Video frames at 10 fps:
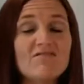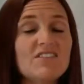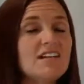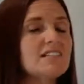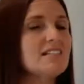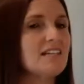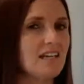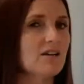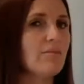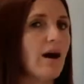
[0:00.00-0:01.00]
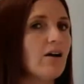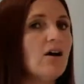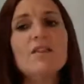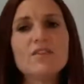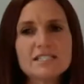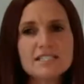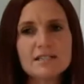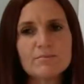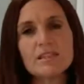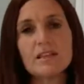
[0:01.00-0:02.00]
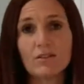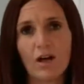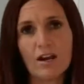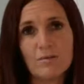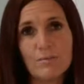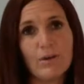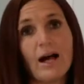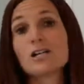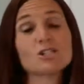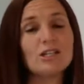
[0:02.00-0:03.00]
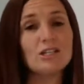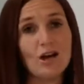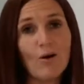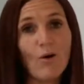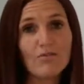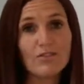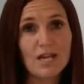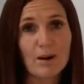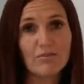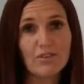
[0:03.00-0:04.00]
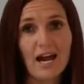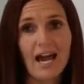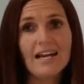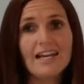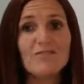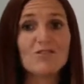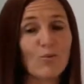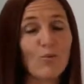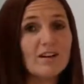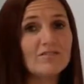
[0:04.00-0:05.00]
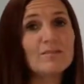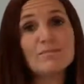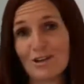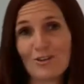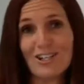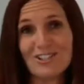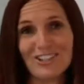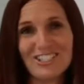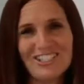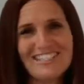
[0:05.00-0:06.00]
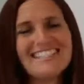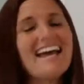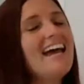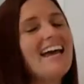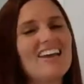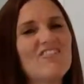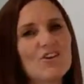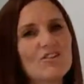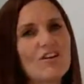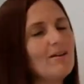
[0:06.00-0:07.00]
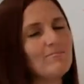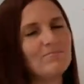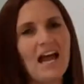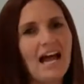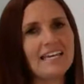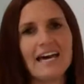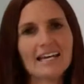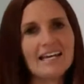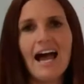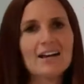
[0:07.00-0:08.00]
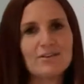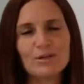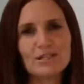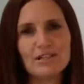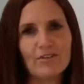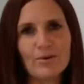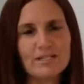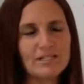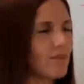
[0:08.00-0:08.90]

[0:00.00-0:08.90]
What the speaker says: feet in a mile. This is something that a lot of people actually know off the top of their head. If you're one of them, congratulations. If you're not, I get it. I wouldn't have always known